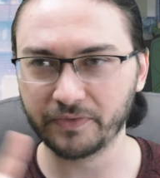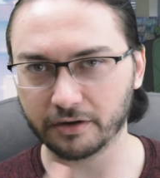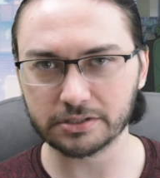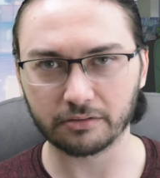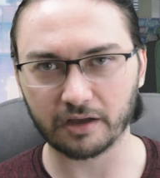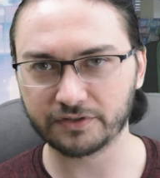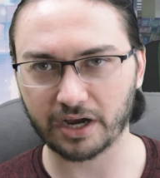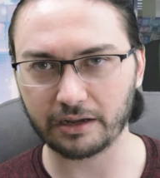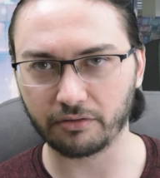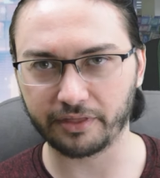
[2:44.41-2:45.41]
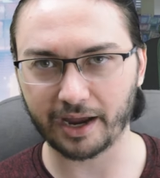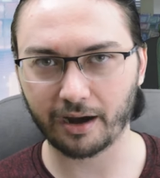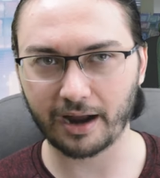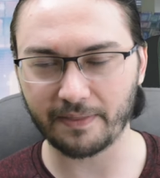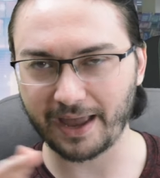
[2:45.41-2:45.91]
there was a love triangle
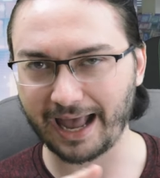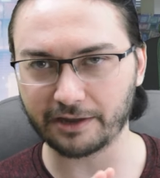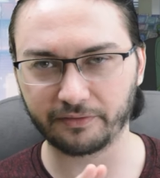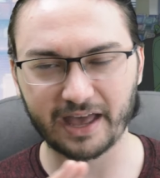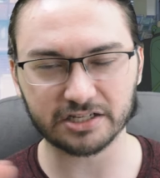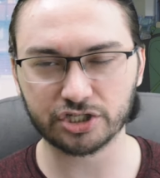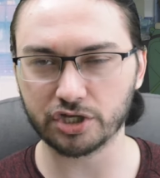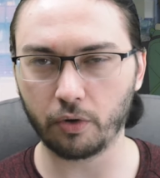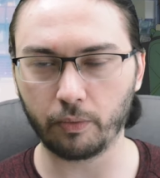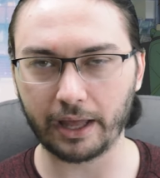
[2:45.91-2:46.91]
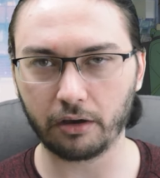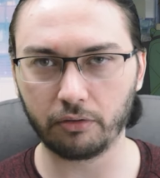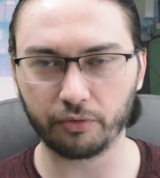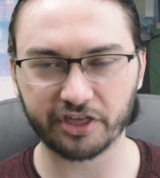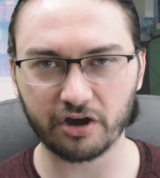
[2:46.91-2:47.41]
there, and they handled that so
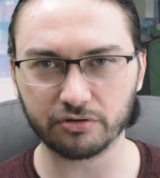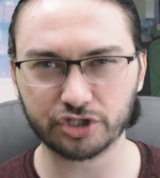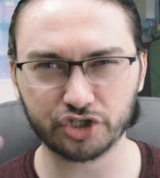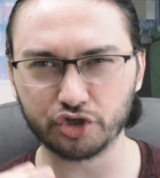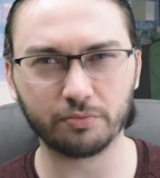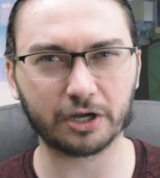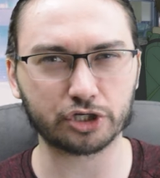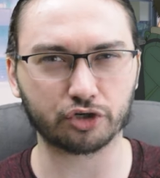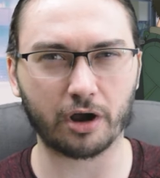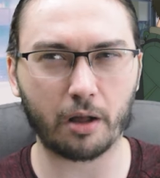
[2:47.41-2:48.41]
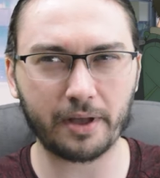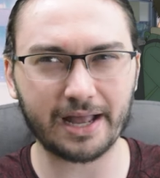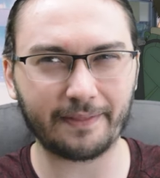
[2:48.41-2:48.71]
well without too much drama,